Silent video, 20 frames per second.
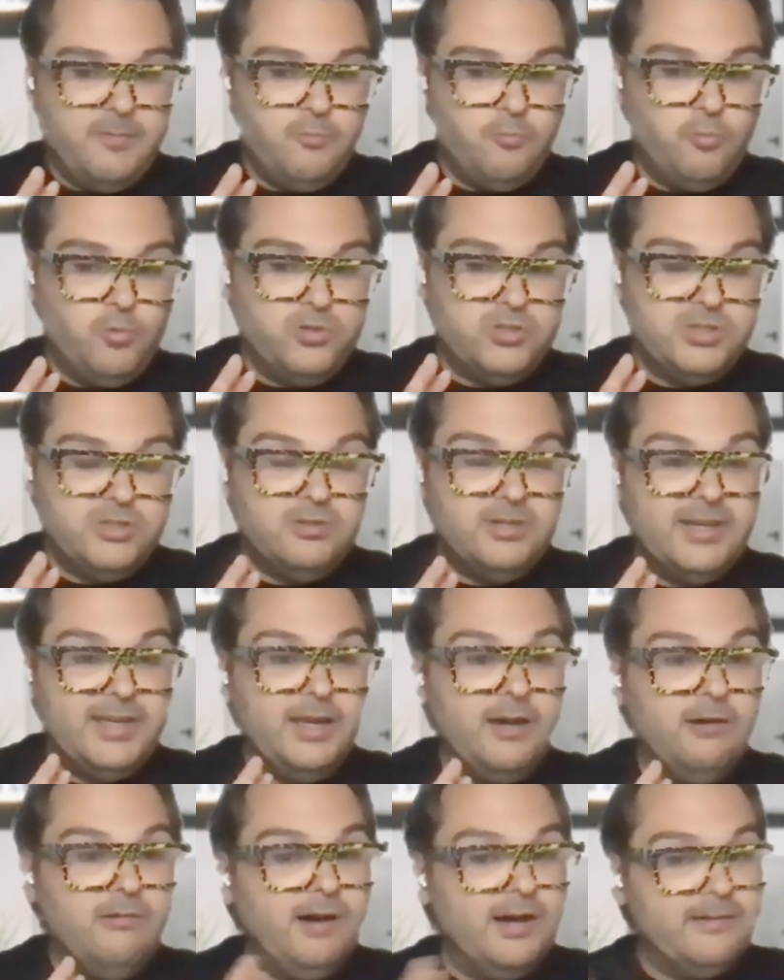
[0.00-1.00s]
We're still
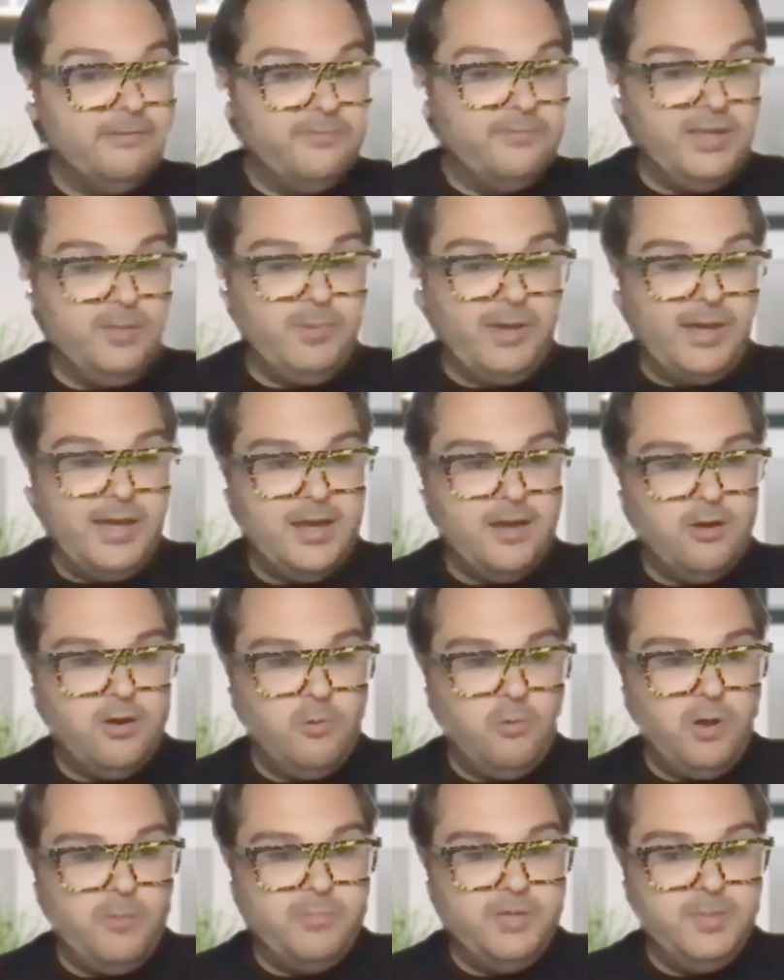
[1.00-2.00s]
getting a lot of feedback on
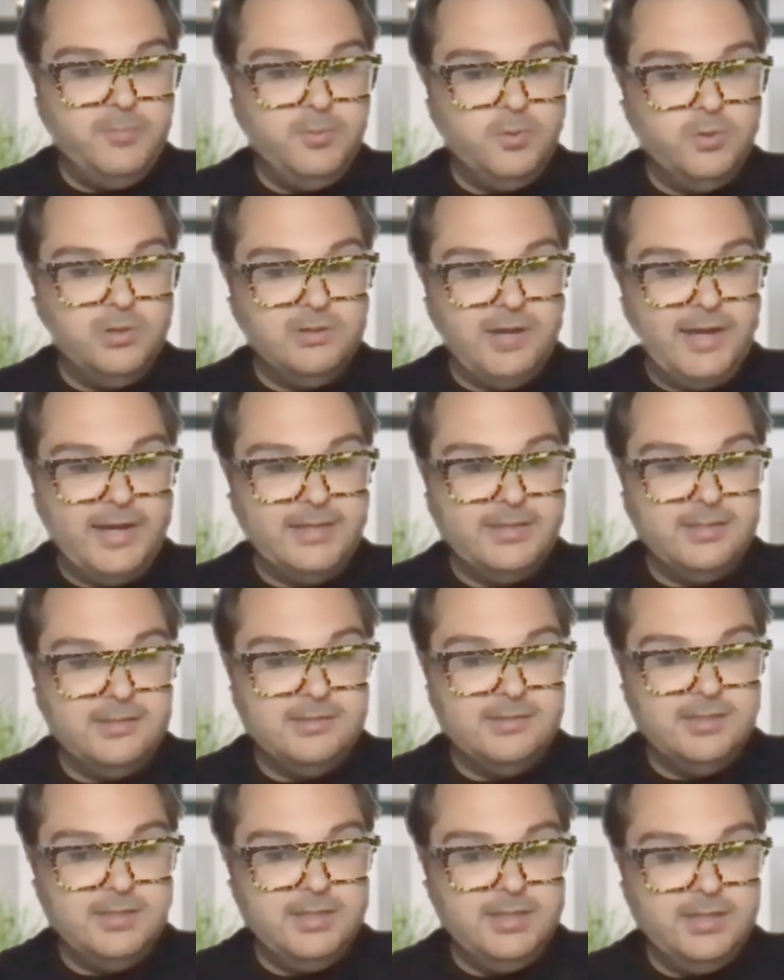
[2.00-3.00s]
what people would like to
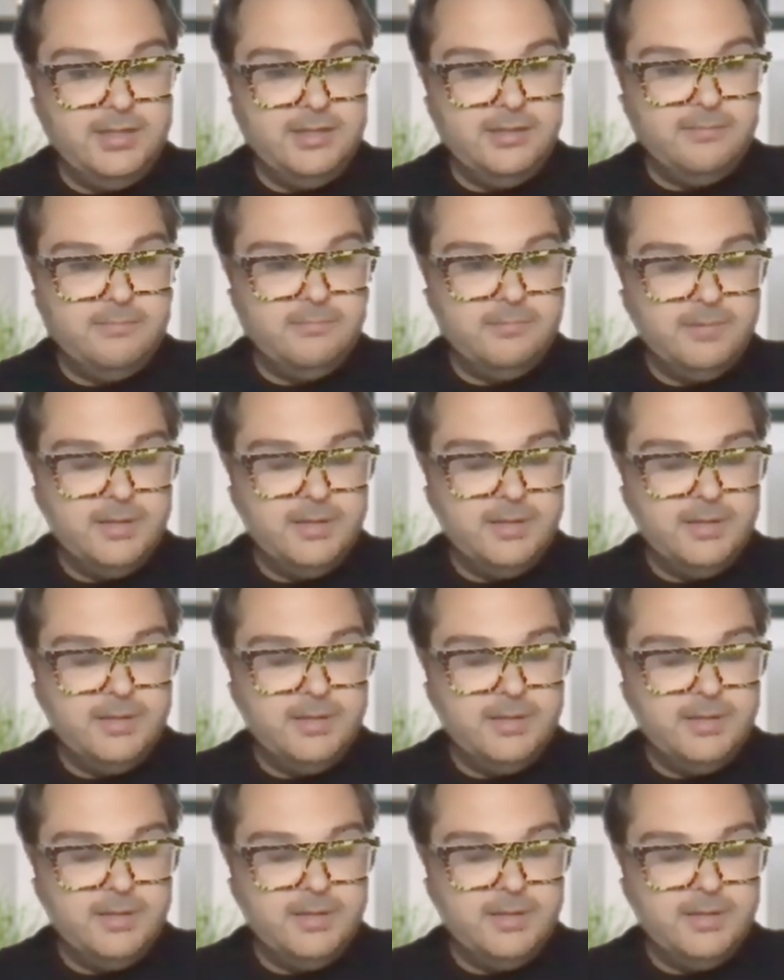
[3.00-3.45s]
see in it.